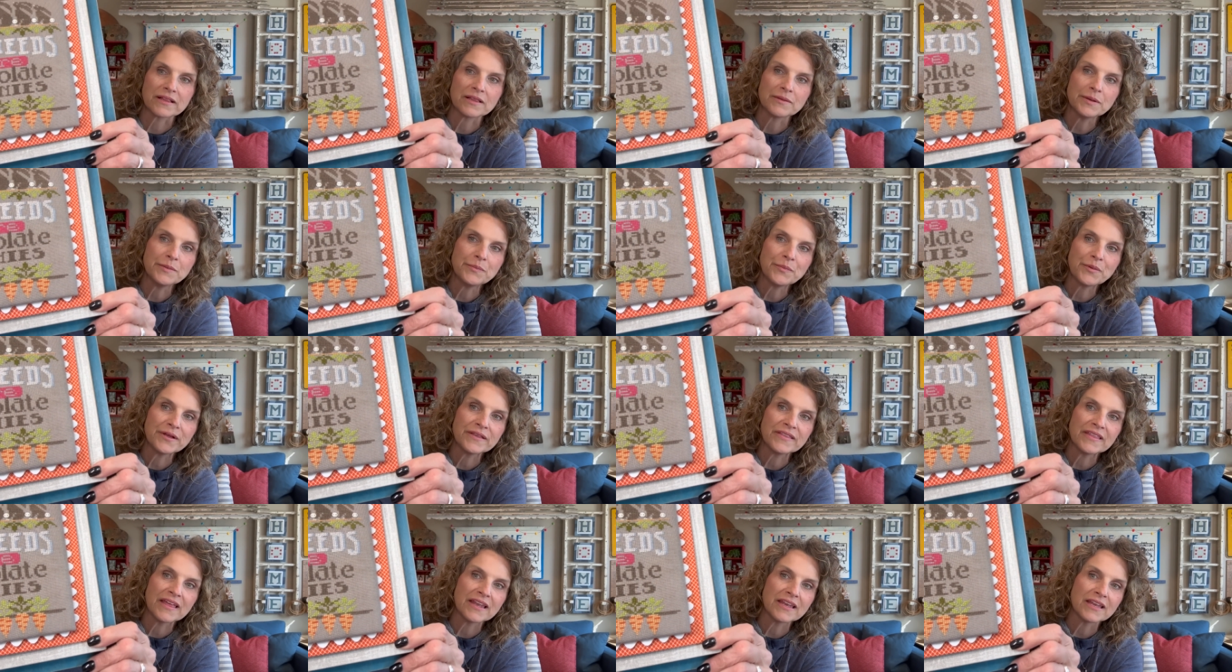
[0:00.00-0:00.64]
Let me
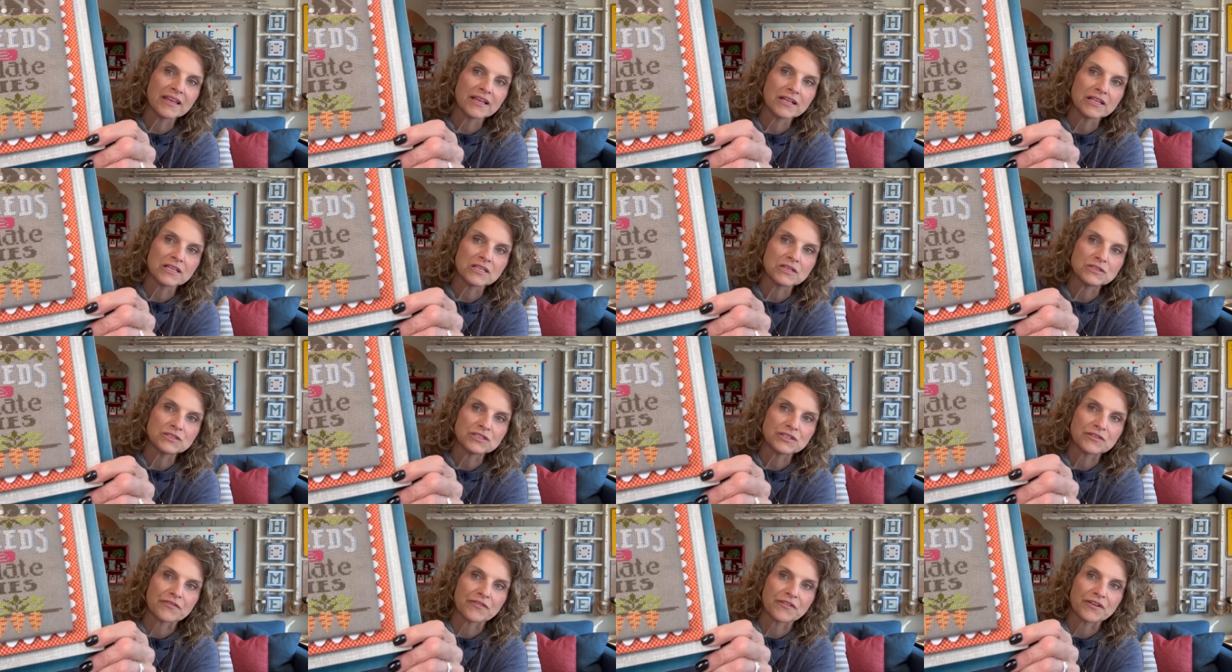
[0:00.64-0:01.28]
bring that in
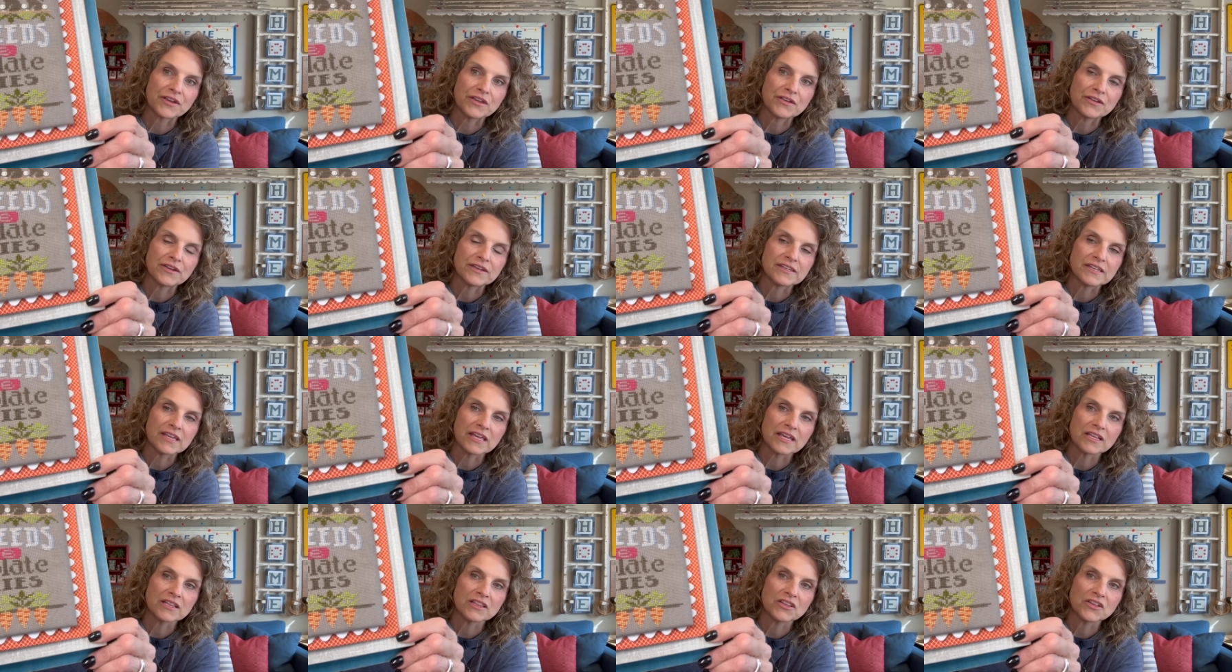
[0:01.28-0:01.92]
closer for you to
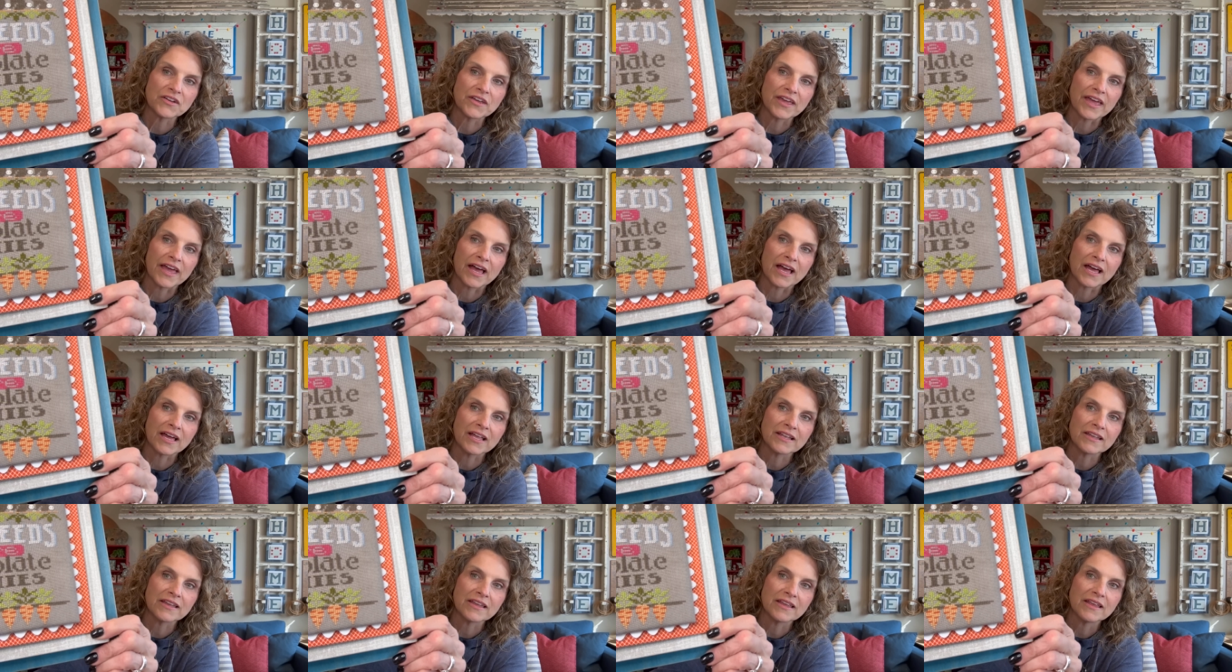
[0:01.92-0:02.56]
take a look
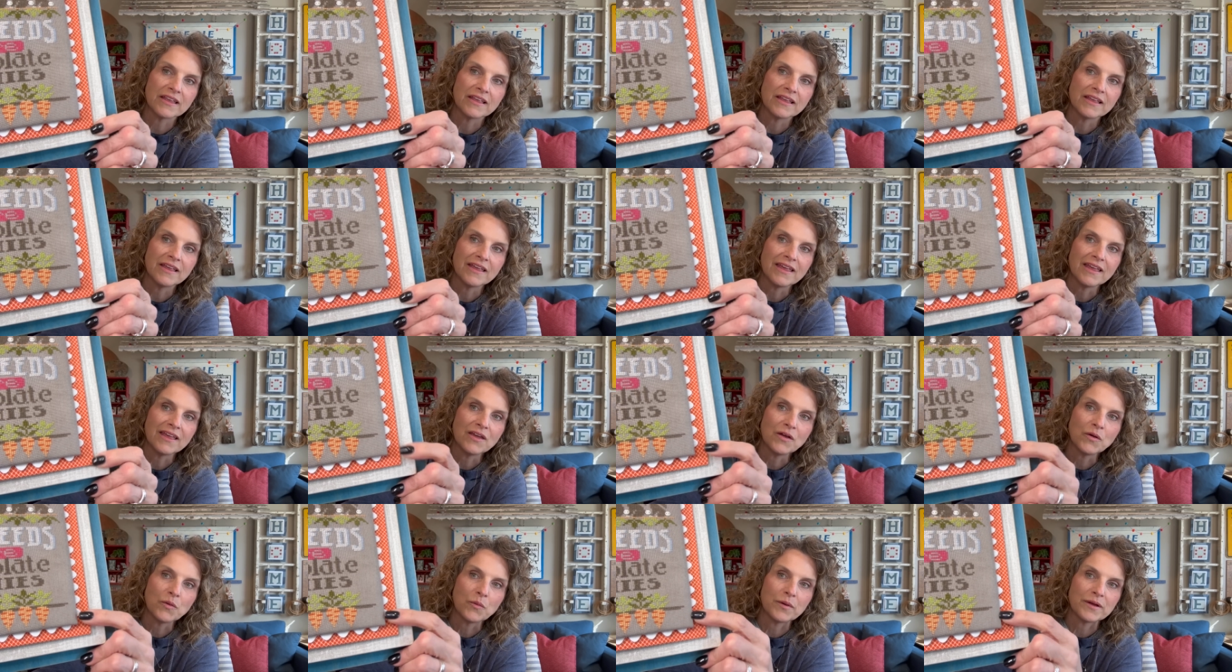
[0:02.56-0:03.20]
at.
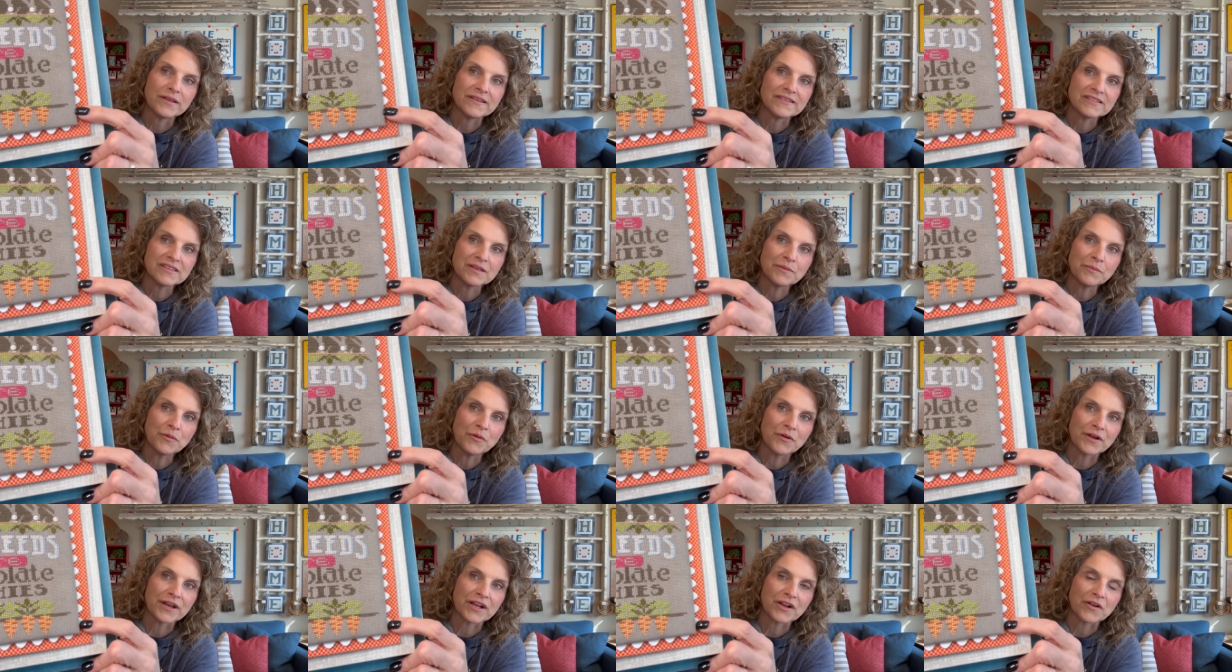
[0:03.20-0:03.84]
With some
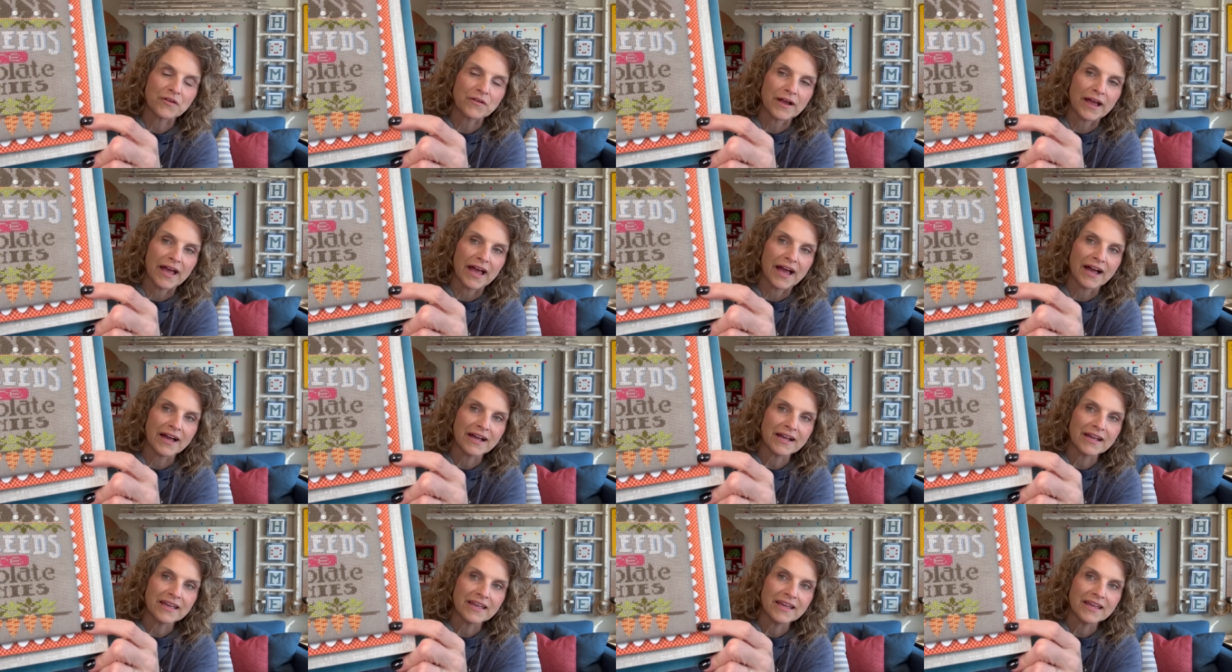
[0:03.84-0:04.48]
rickrack.